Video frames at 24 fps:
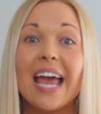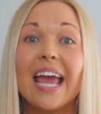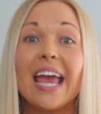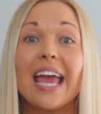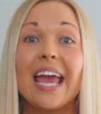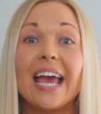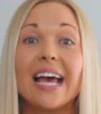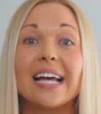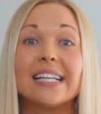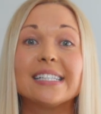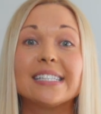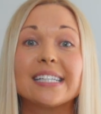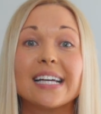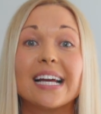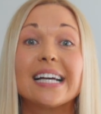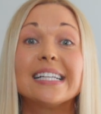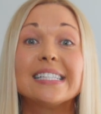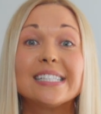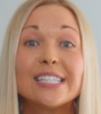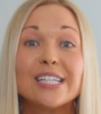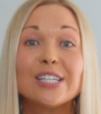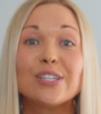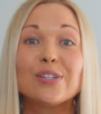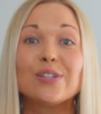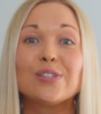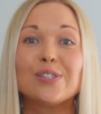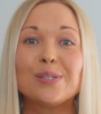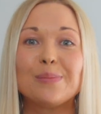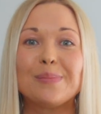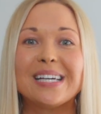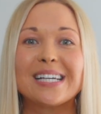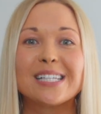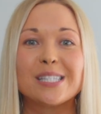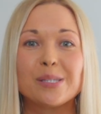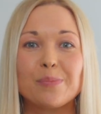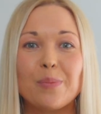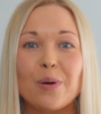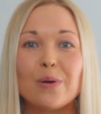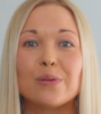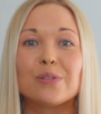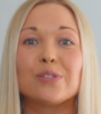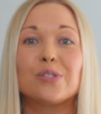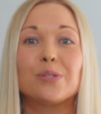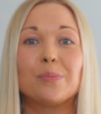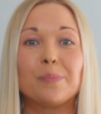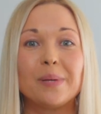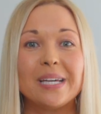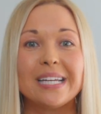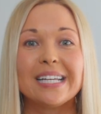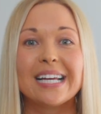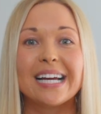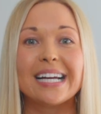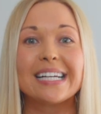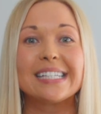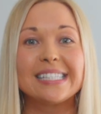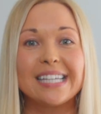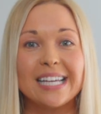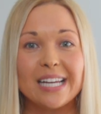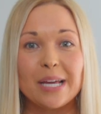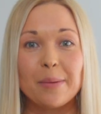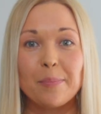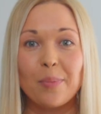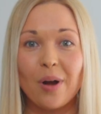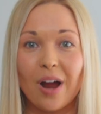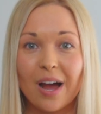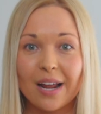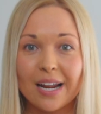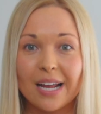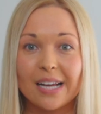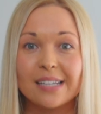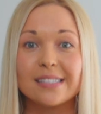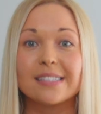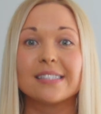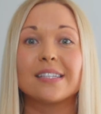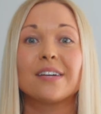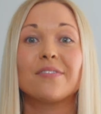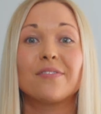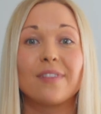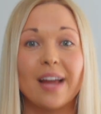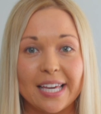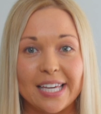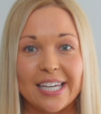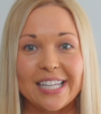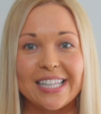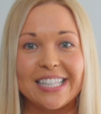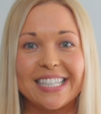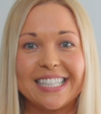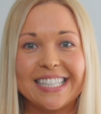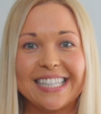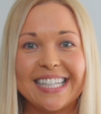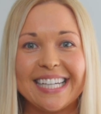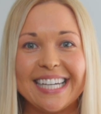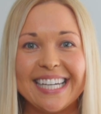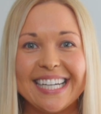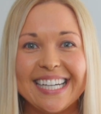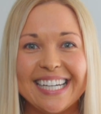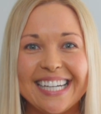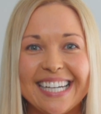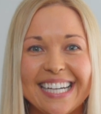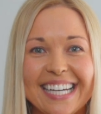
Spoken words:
and continue to be exposed to peanut-containing products regularly.